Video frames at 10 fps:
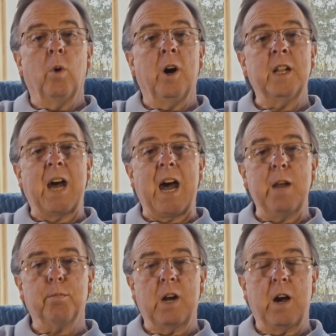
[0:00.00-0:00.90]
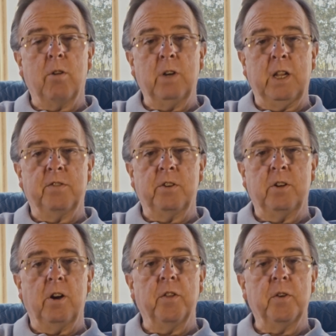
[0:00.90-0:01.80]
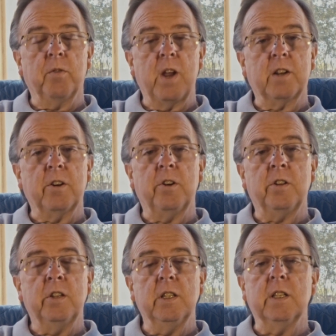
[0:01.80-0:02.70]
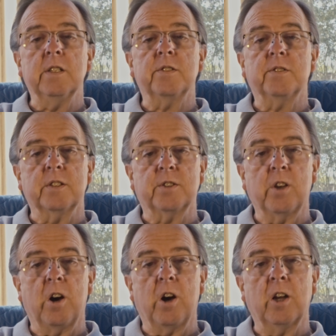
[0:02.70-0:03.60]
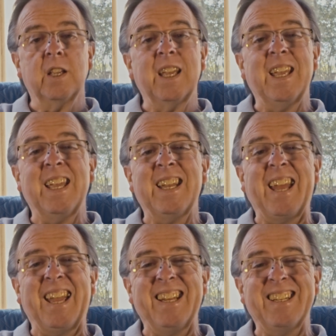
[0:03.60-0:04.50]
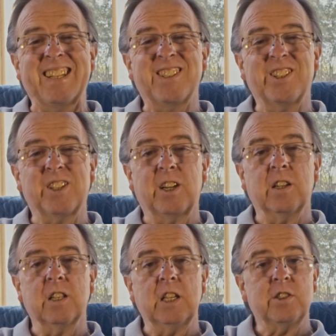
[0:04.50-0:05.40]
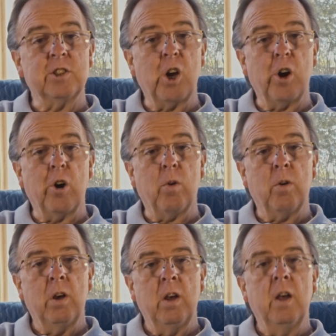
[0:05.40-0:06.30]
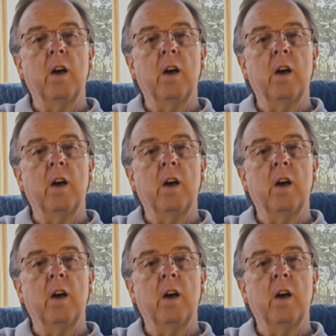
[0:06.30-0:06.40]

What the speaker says: One eyebrow raiser on the record is the song It Ain't Necessarily So